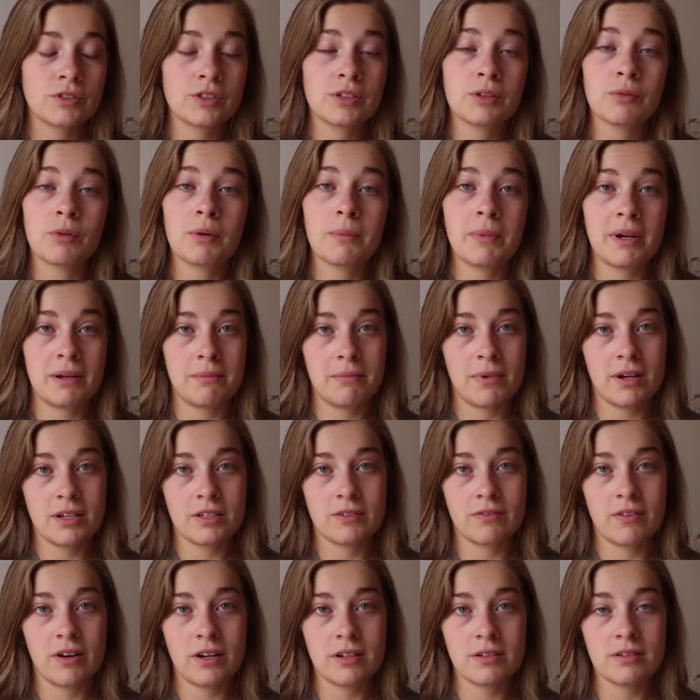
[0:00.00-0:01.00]
remain best
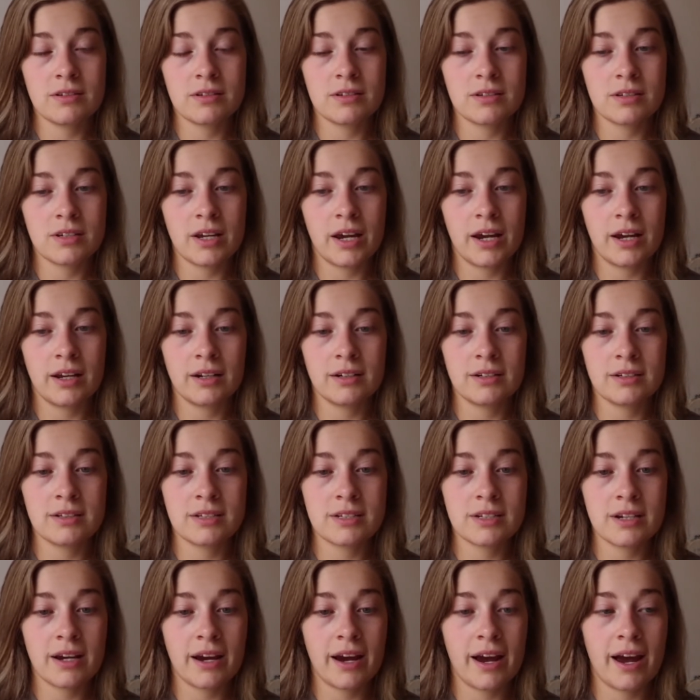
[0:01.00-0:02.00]
friends, and
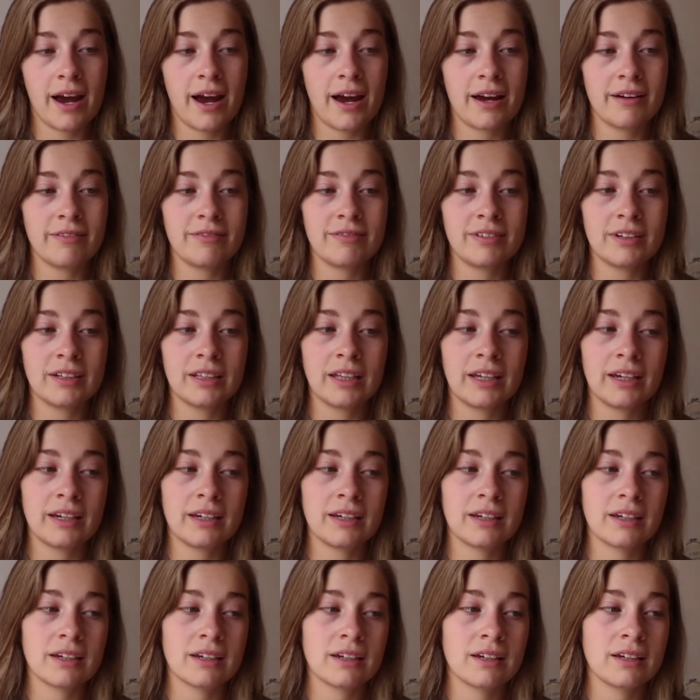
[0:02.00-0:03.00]
I feel
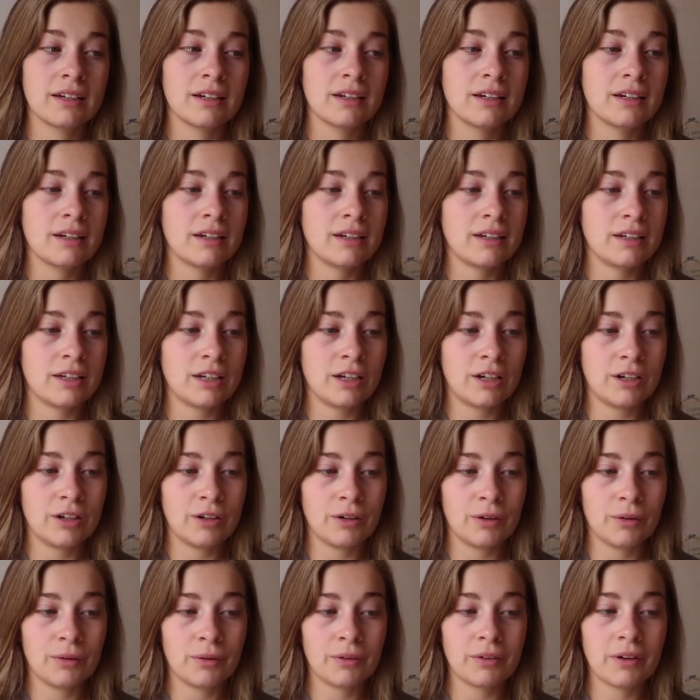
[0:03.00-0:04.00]
like, a
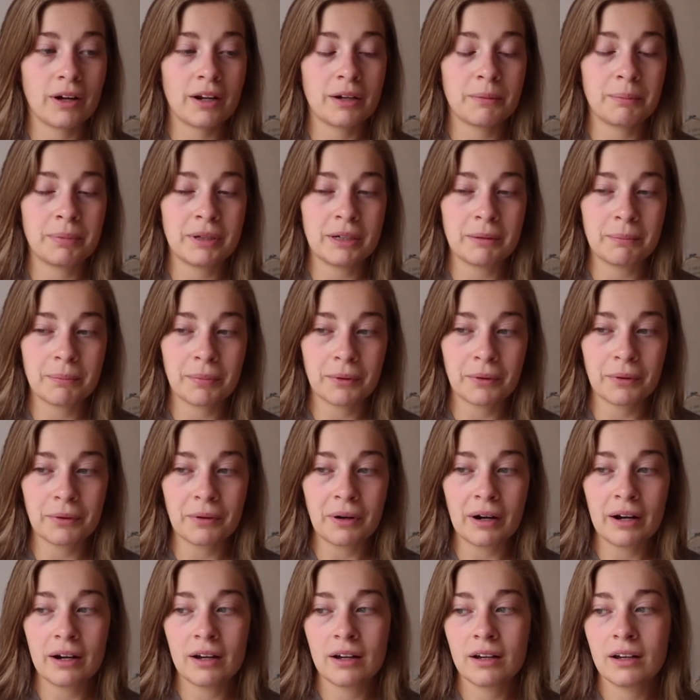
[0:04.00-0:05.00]
lot of people,
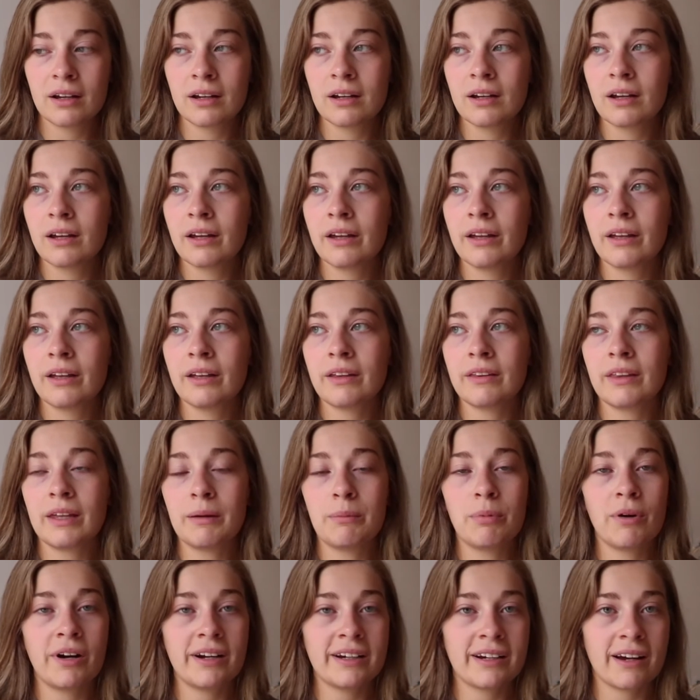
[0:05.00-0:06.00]
they
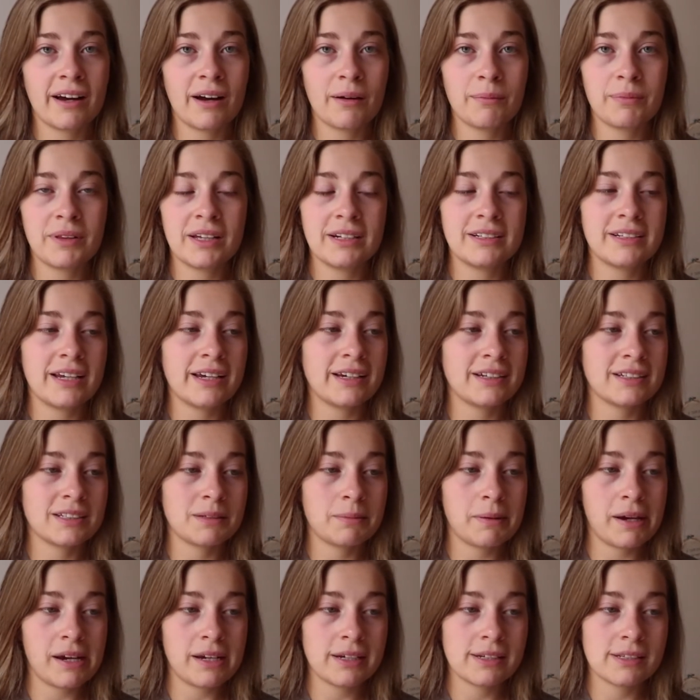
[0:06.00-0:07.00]
break up, they take
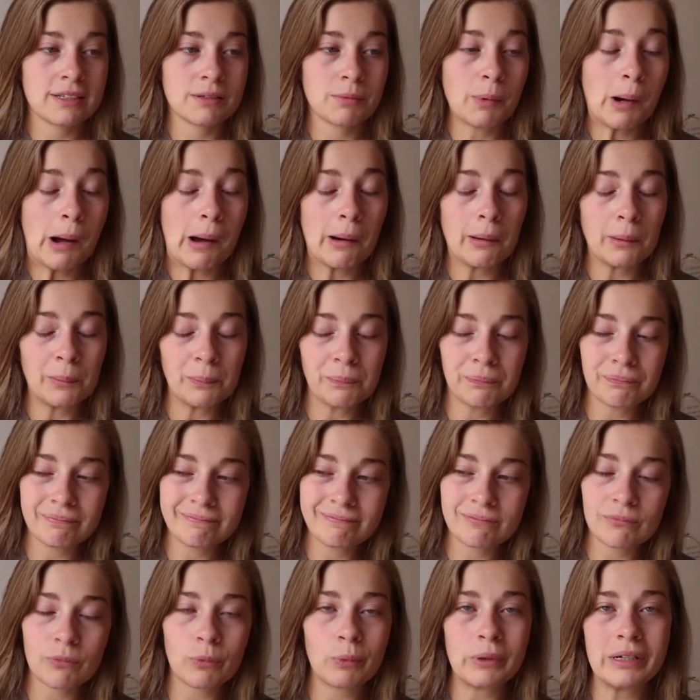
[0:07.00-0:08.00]
space. Well,
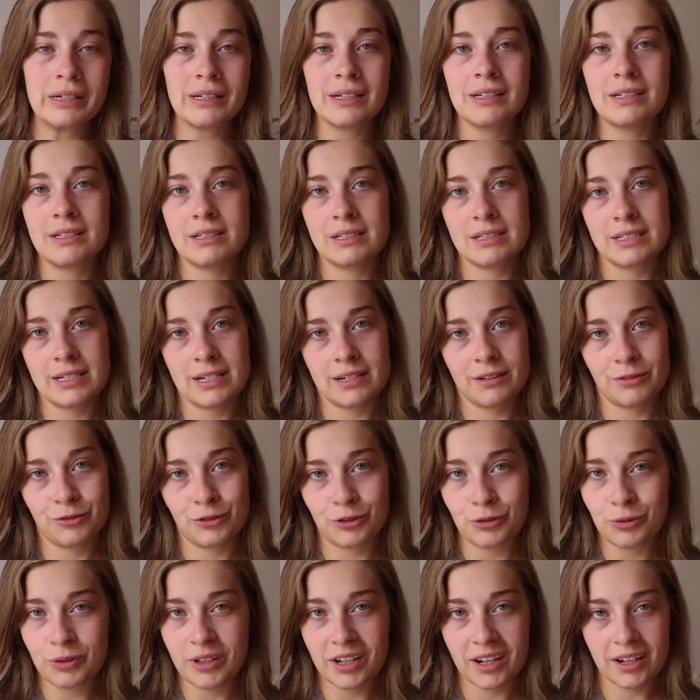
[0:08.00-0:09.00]
we didn't
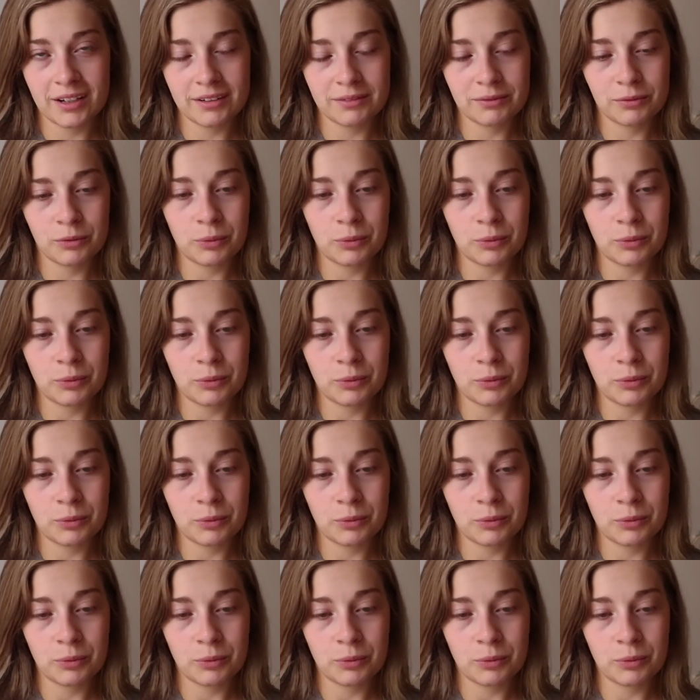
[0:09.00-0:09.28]
do that.